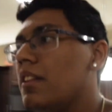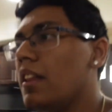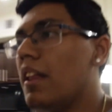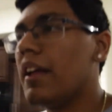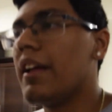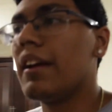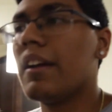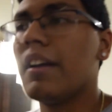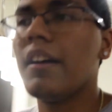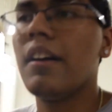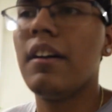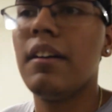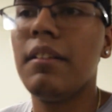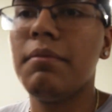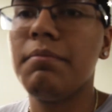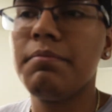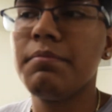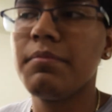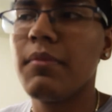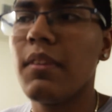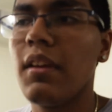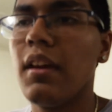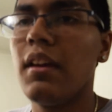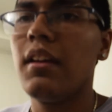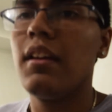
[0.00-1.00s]
Like, um,
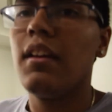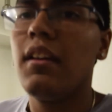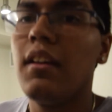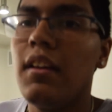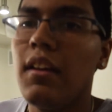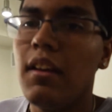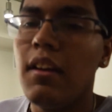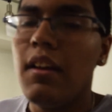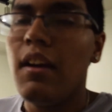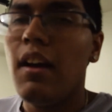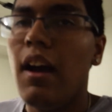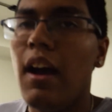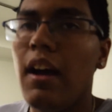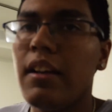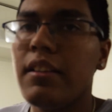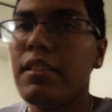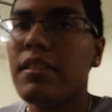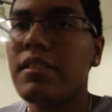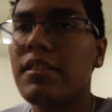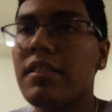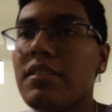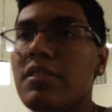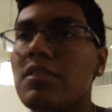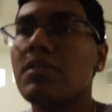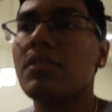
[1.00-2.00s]
I
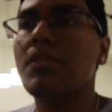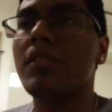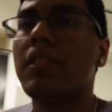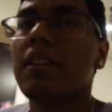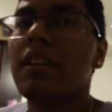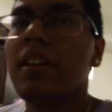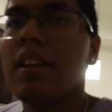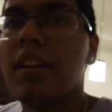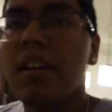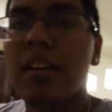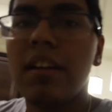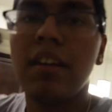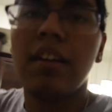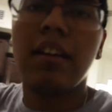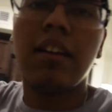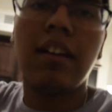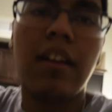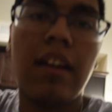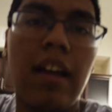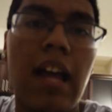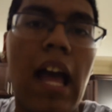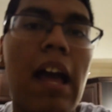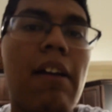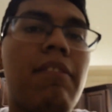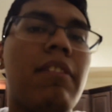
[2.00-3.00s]
just enjoy
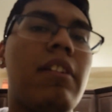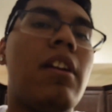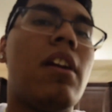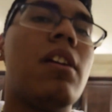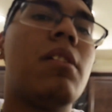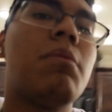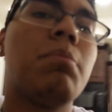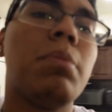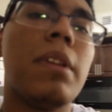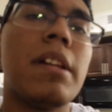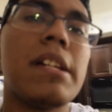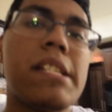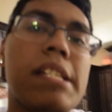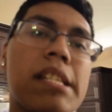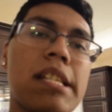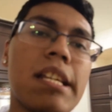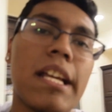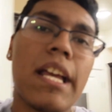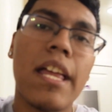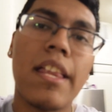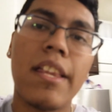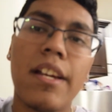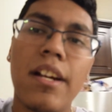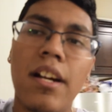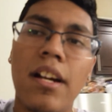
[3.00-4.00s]
having our own place
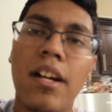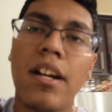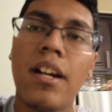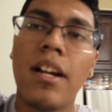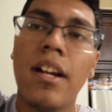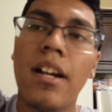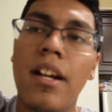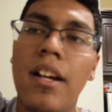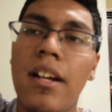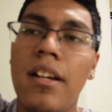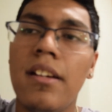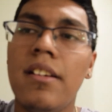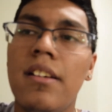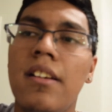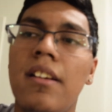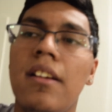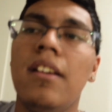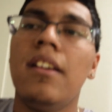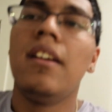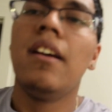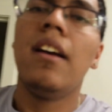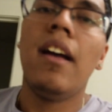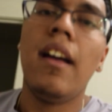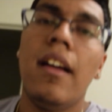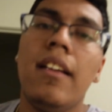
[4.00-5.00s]
together
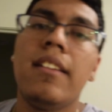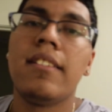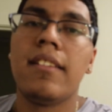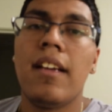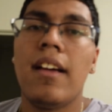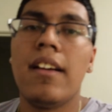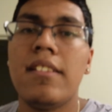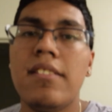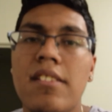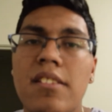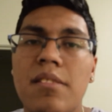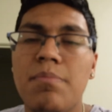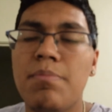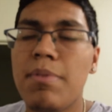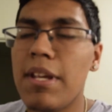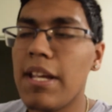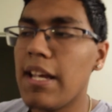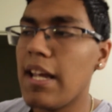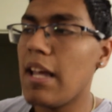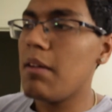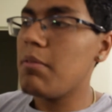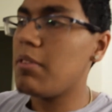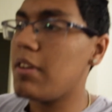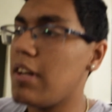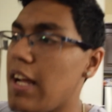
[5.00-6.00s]
and uh, just
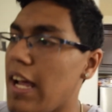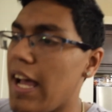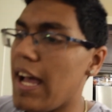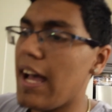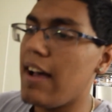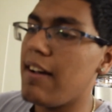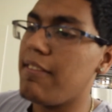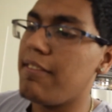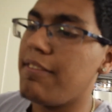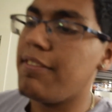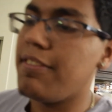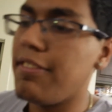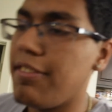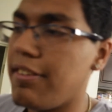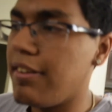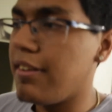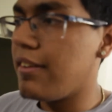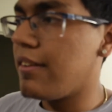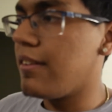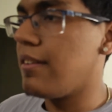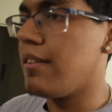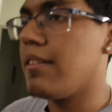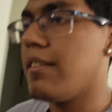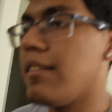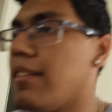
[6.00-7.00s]
being able to have
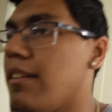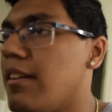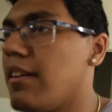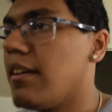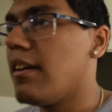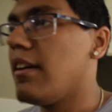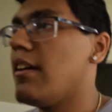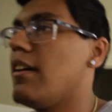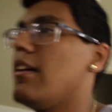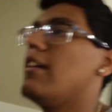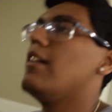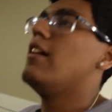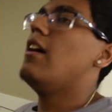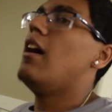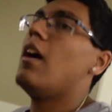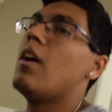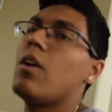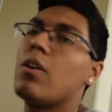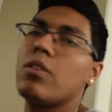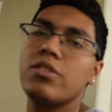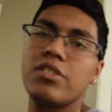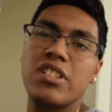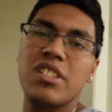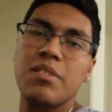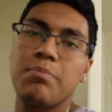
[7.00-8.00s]
our
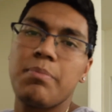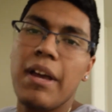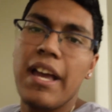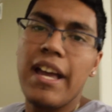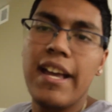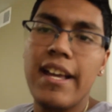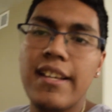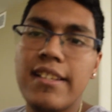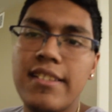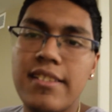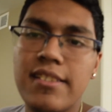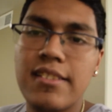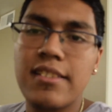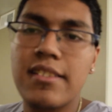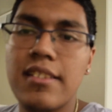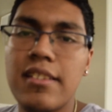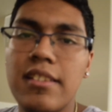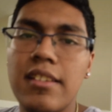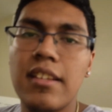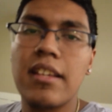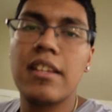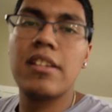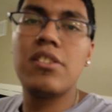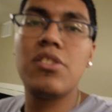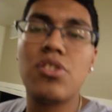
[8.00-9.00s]
own
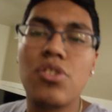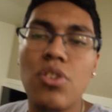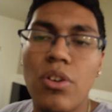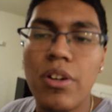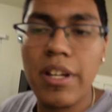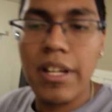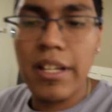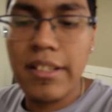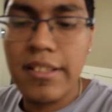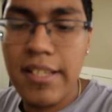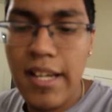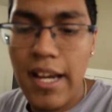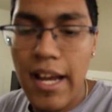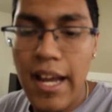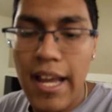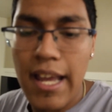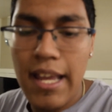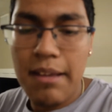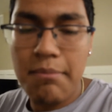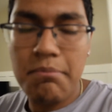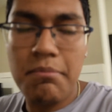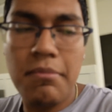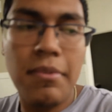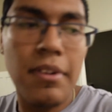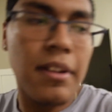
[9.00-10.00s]
space, enjoying
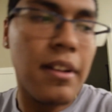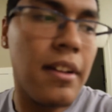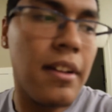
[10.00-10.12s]
time,